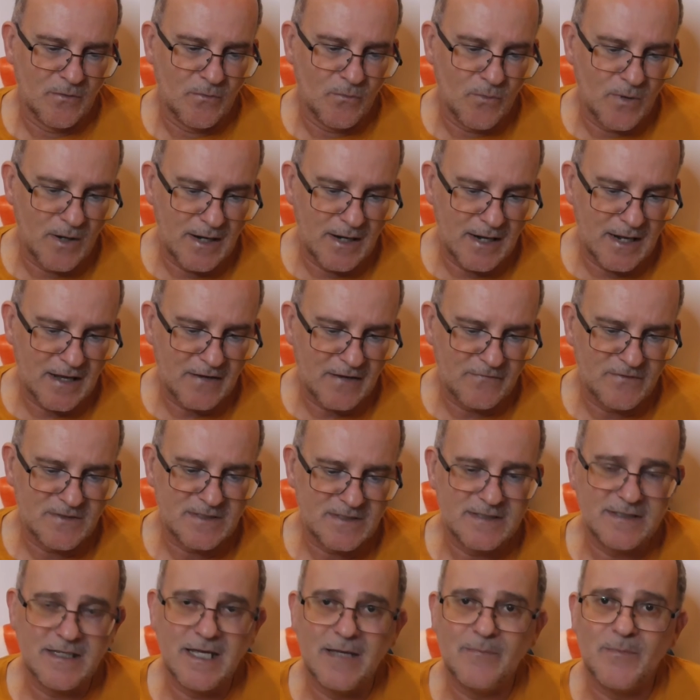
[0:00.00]
will love
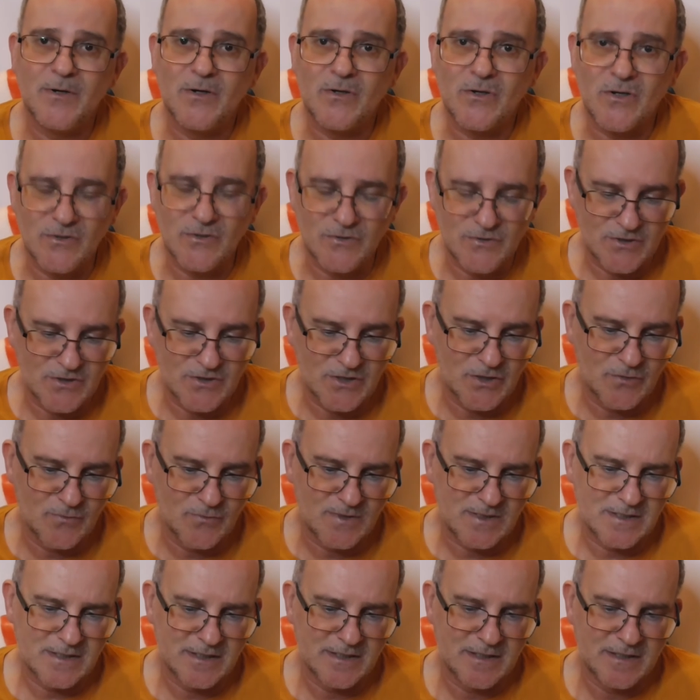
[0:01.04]
his neighbor
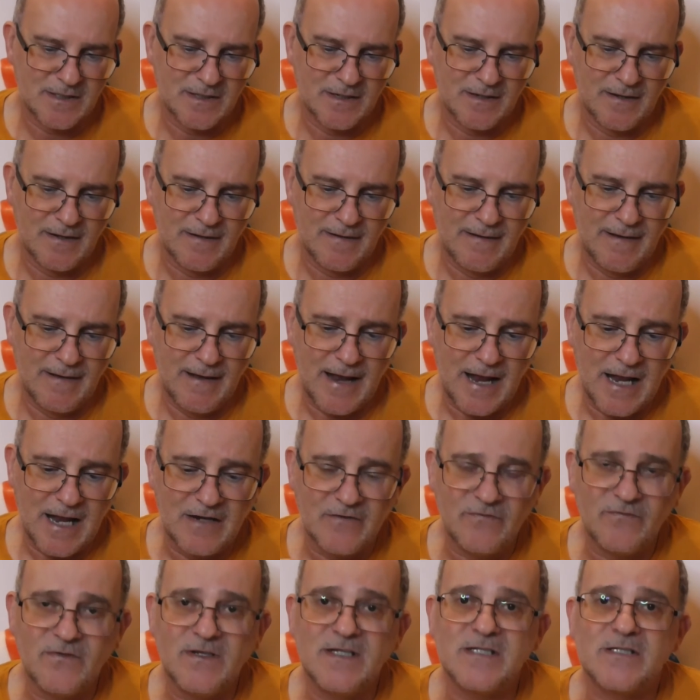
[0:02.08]
continuously,
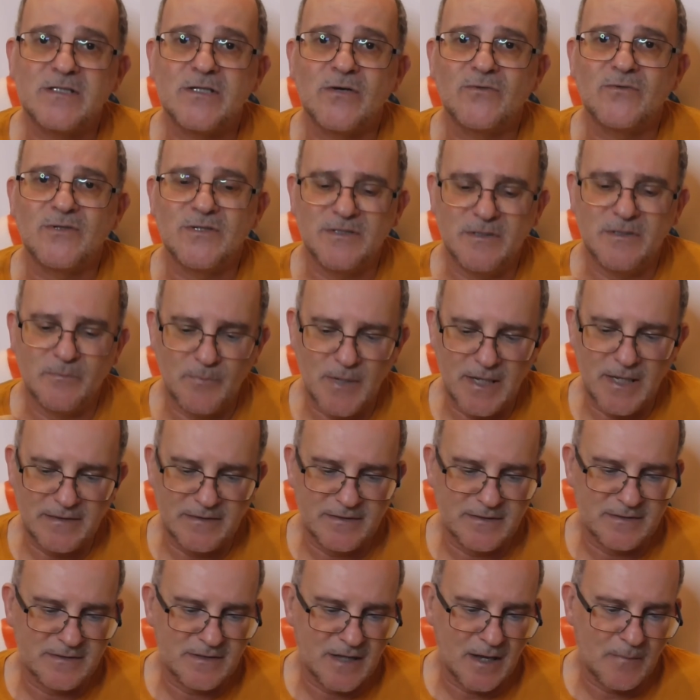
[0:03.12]
and feels totally
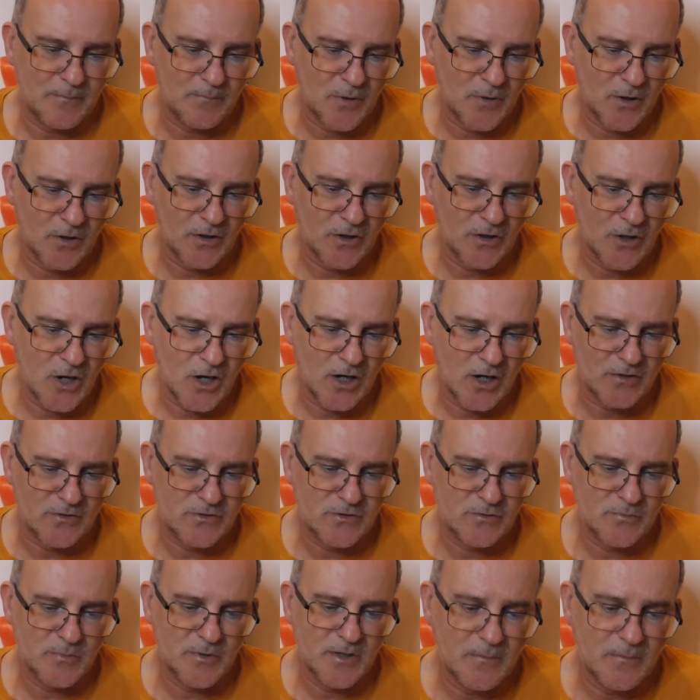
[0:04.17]
dependent upon God
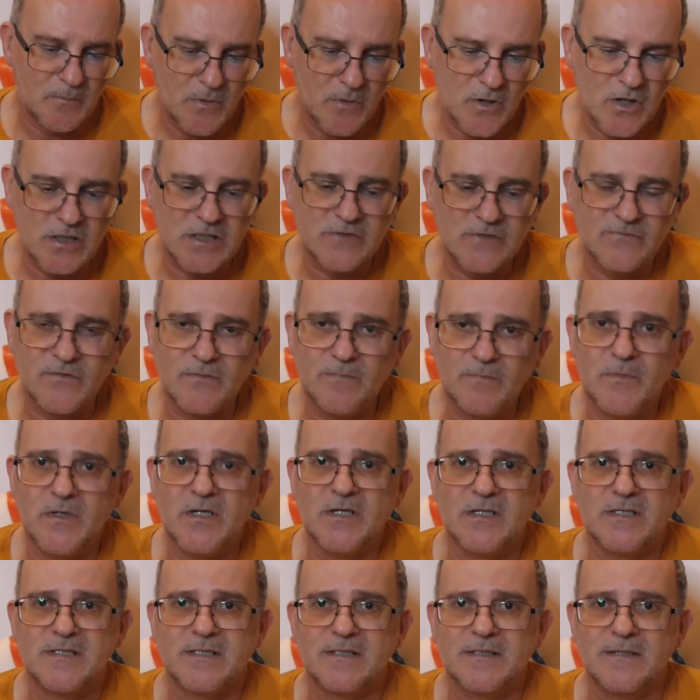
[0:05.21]
to merciful
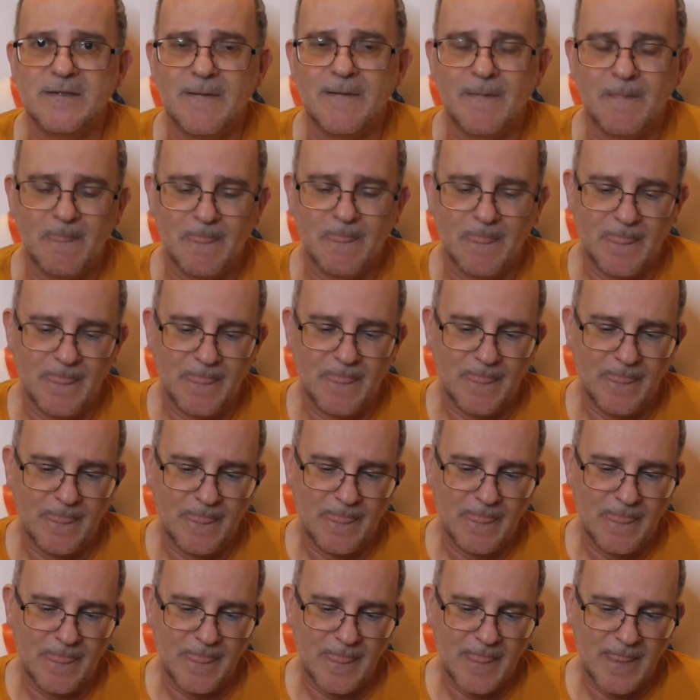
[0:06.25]
person.
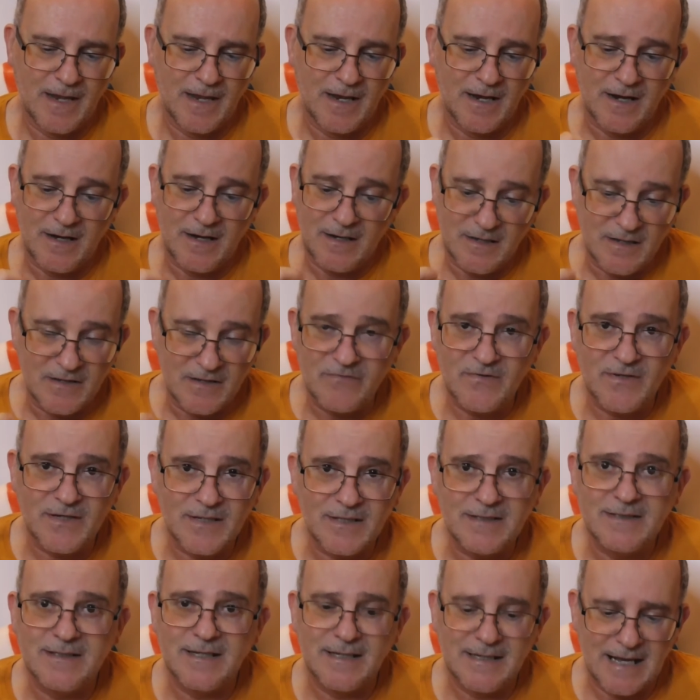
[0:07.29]
Living
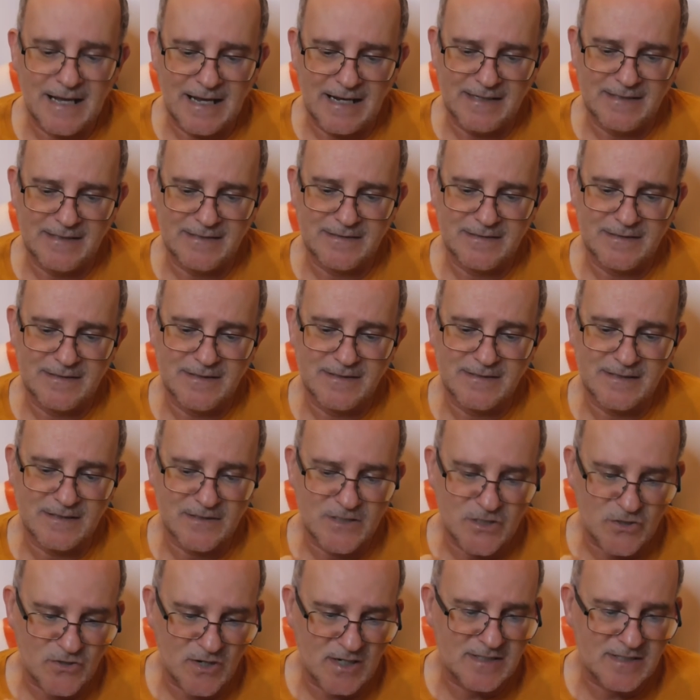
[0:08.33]
in the light is
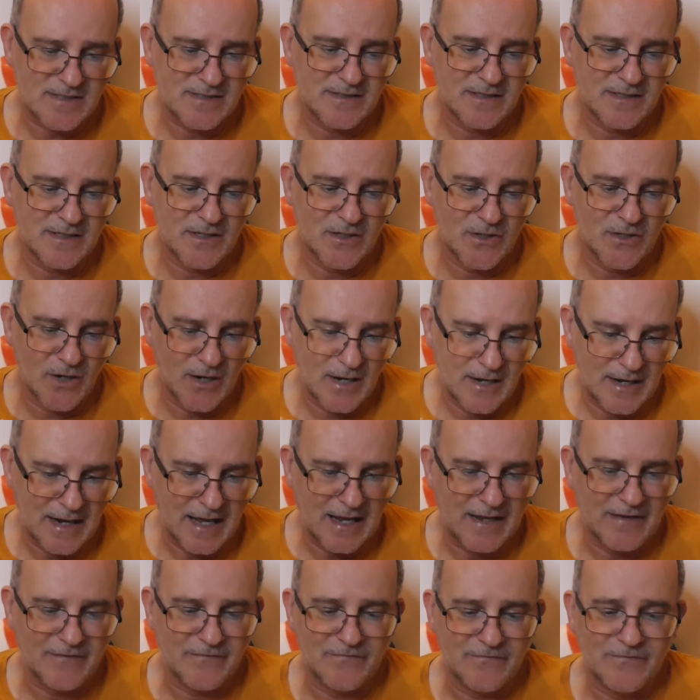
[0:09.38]
entrusting your
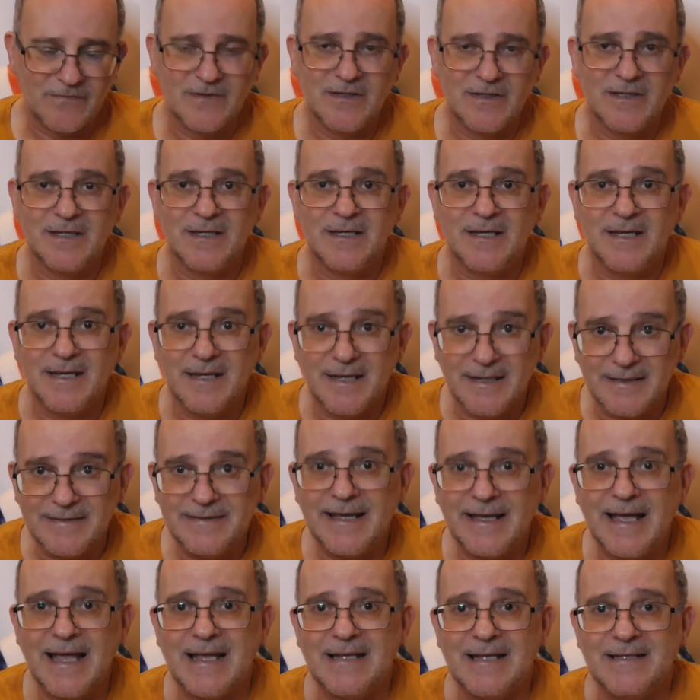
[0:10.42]
life in
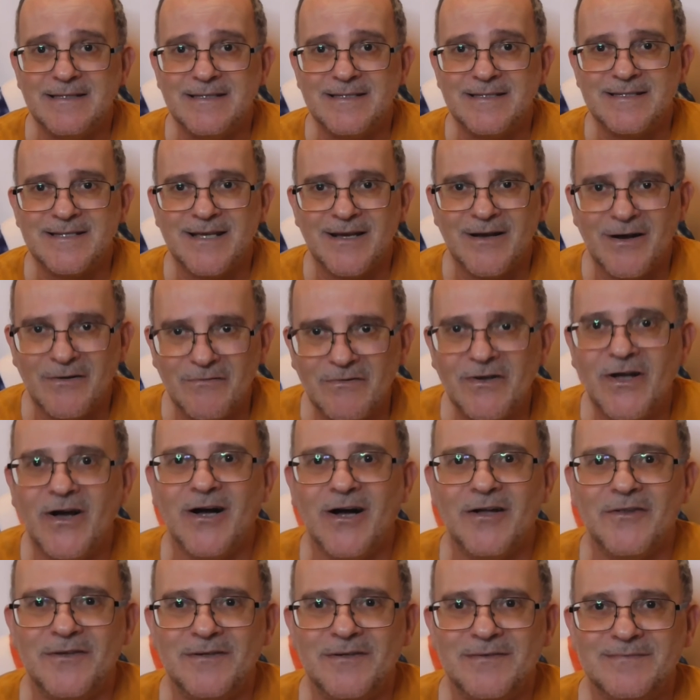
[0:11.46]
the hands of
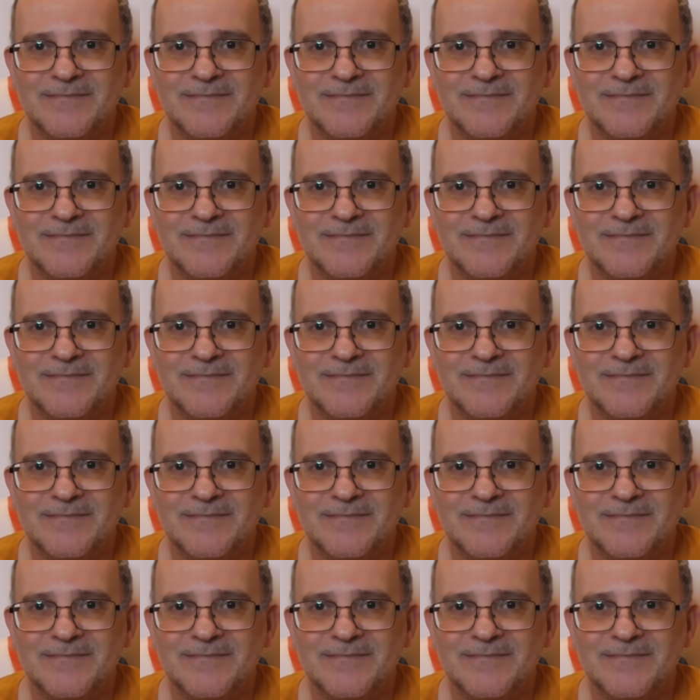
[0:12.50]
God.